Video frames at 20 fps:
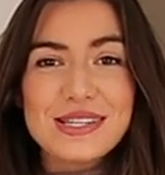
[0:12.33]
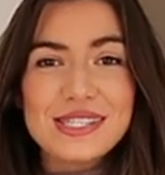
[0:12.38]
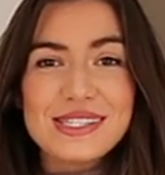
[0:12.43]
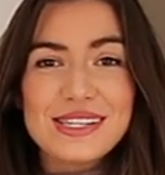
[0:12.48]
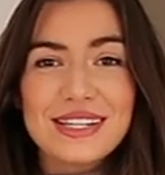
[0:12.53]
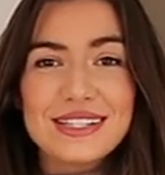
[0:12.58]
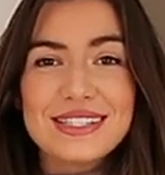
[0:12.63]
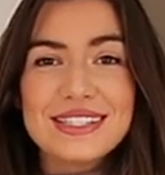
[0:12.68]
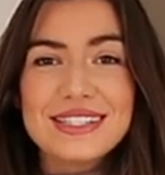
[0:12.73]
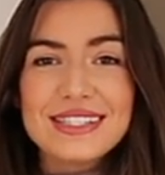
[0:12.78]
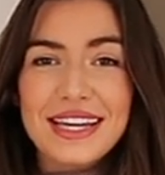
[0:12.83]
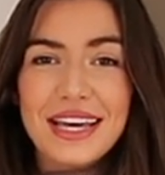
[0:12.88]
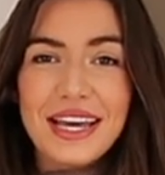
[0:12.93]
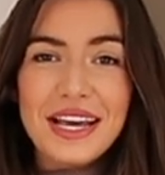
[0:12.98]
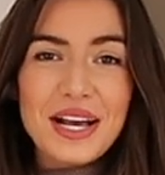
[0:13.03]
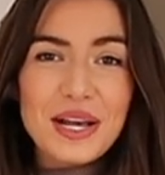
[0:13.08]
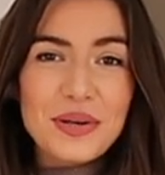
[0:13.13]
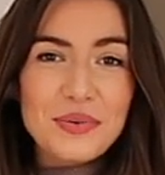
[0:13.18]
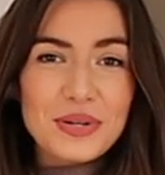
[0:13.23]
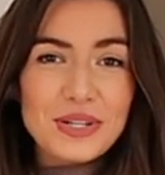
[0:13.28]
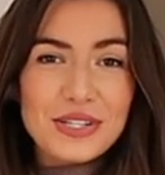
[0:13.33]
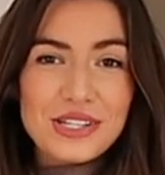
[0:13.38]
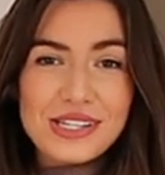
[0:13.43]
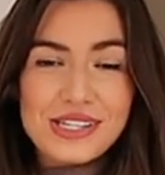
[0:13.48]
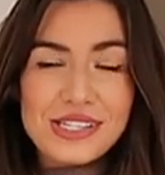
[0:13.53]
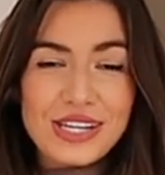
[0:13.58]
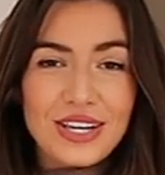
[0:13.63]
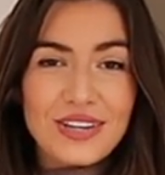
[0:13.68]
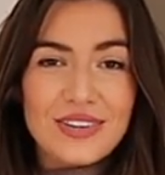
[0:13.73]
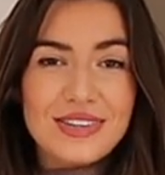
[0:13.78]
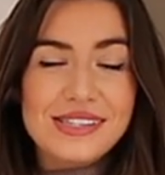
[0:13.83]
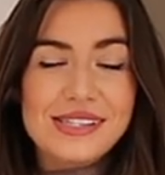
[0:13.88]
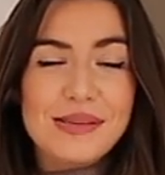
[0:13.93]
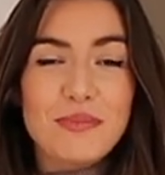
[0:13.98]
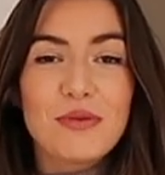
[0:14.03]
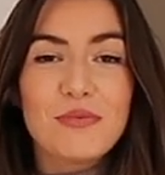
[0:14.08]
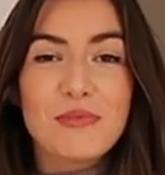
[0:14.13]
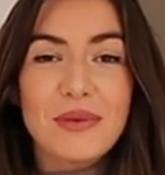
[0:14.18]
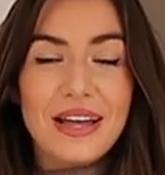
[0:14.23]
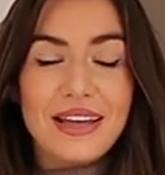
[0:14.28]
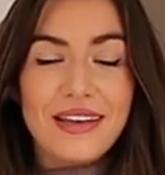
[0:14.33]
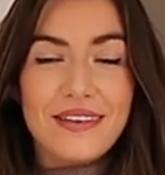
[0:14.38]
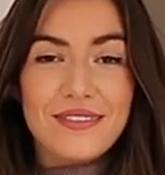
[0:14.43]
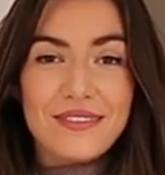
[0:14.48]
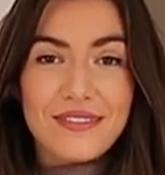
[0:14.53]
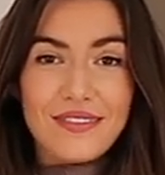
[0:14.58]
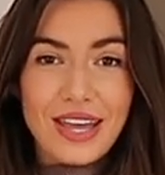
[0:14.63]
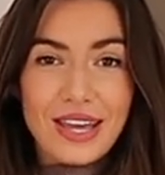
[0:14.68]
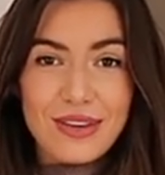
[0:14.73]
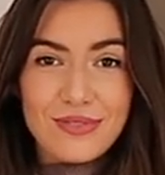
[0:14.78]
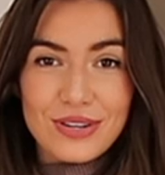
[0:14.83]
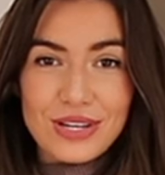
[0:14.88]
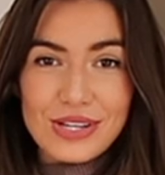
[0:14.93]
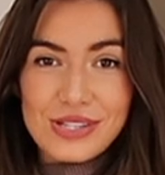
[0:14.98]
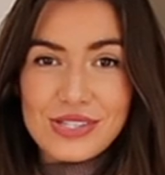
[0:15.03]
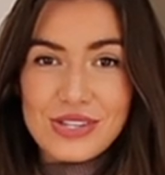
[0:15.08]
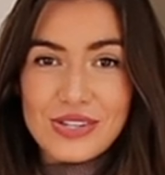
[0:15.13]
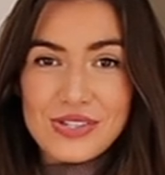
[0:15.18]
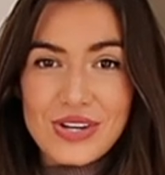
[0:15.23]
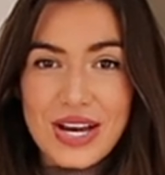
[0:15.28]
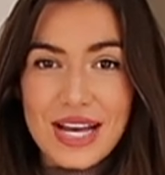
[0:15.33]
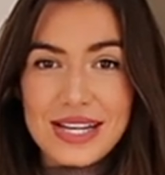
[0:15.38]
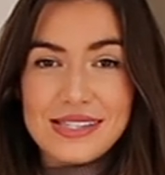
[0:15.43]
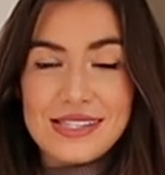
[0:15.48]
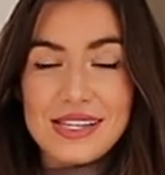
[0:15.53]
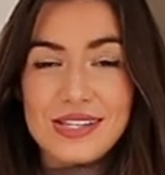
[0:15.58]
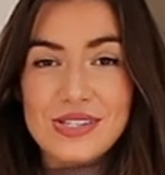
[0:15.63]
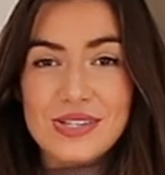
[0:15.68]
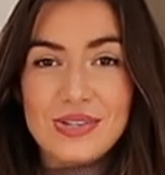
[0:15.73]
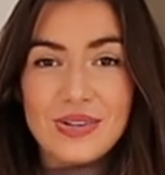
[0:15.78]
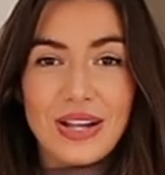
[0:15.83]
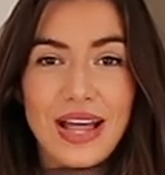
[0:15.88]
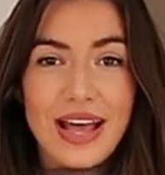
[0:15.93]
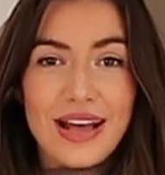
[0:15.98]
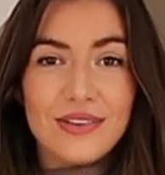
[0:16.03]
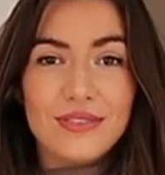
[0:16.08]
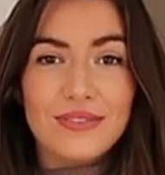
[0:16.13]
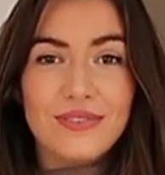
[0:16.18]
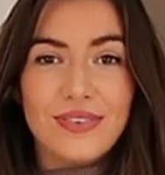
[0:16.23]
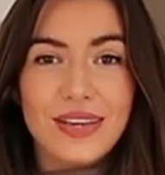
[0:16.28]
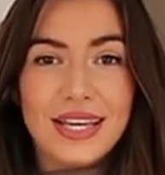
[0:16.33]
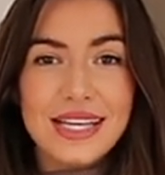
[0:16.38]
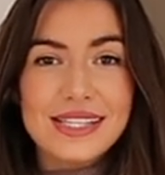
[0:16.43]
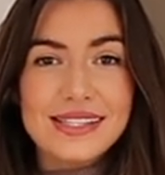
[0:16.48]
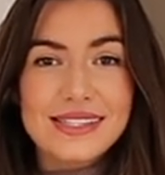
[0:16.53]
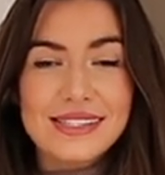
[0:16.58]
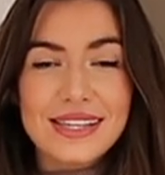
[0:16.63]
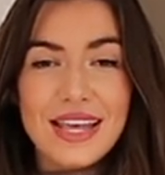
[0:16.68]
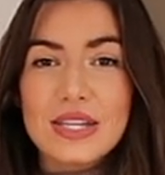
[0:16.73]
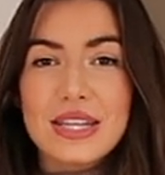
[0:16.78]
So today I wanted to show you some of my favourite transitional outfits.